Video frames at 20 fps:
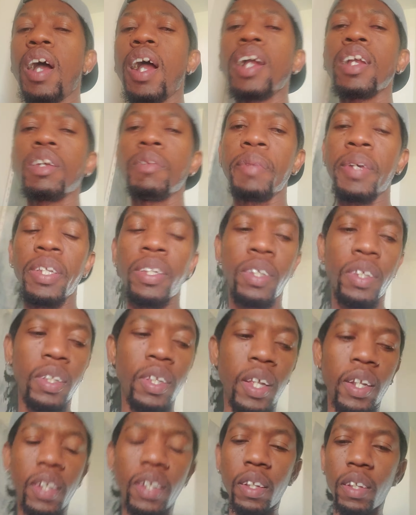arguments
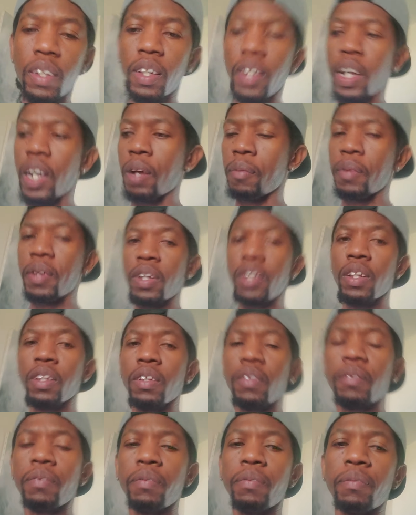then you know what i
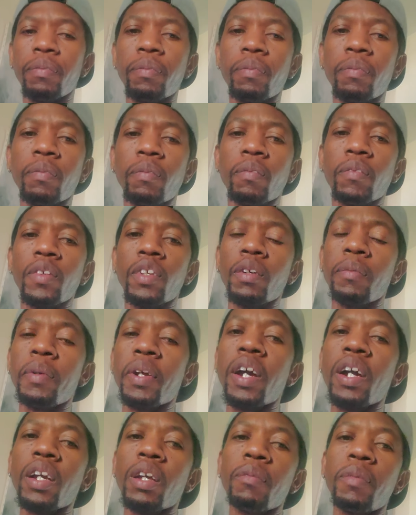mean some
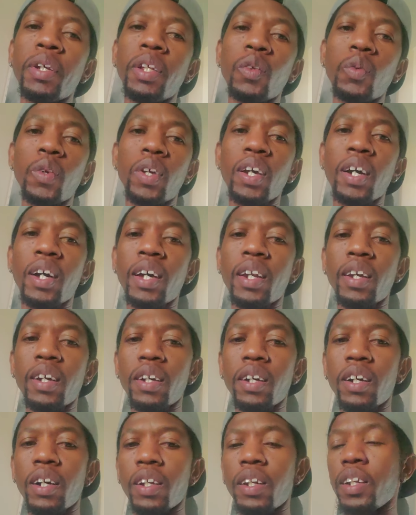of the arguments we had
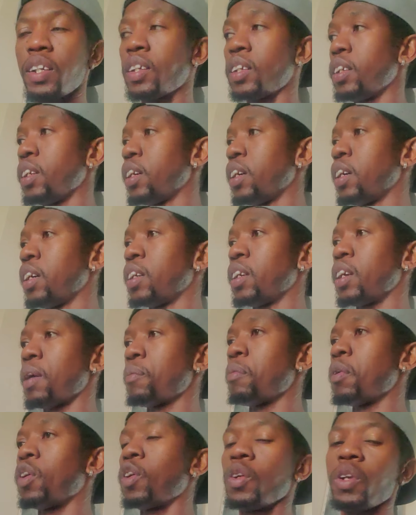on the on
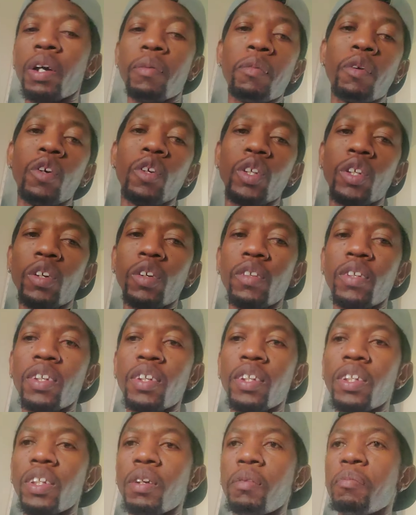about about sound
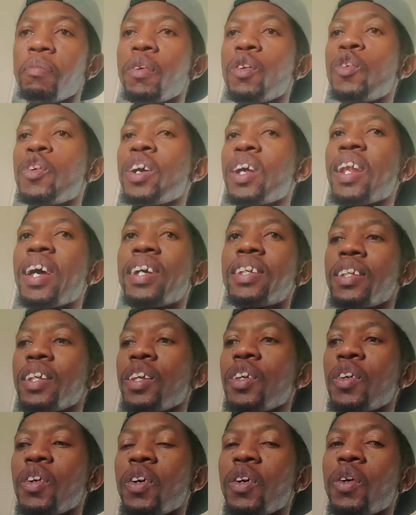system we realized
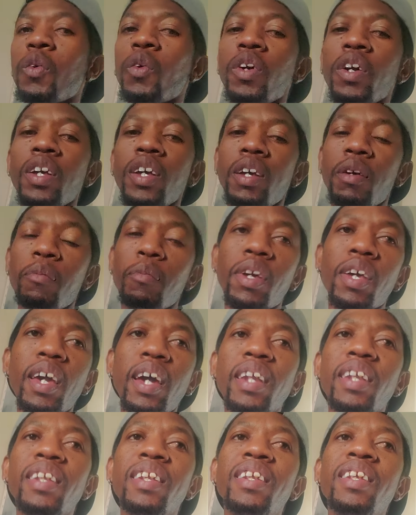that yo we
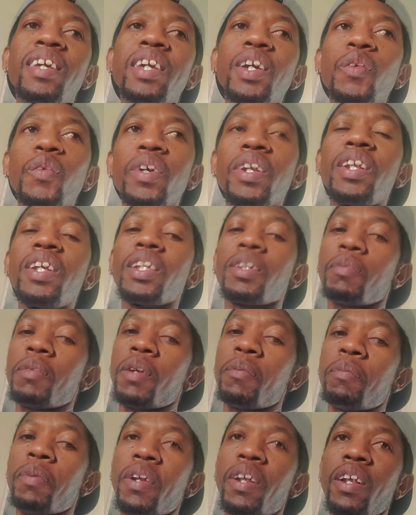can deal with this
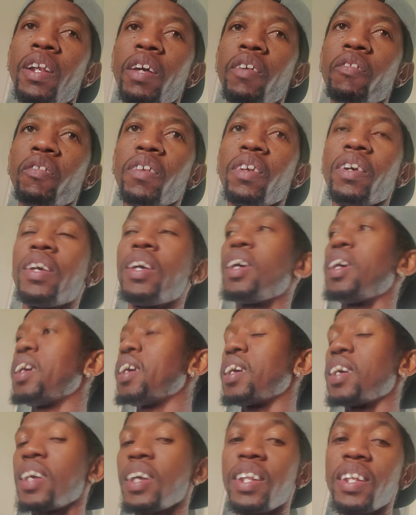man on a level
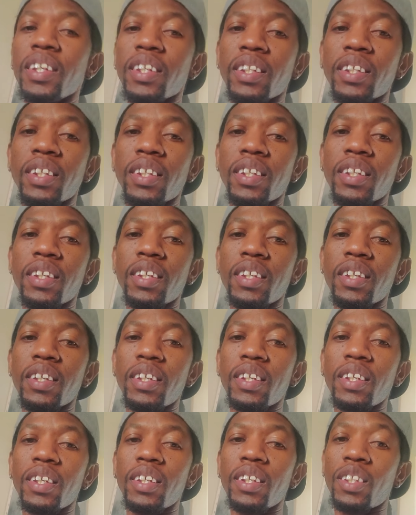it is
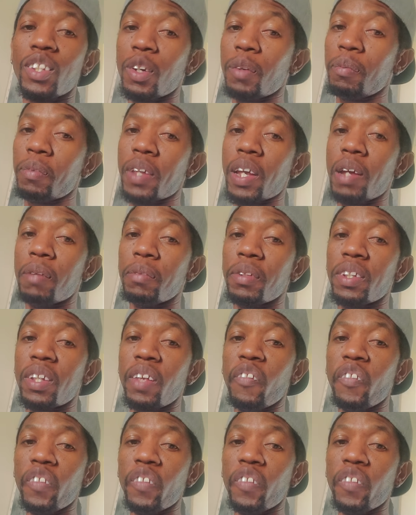sometimes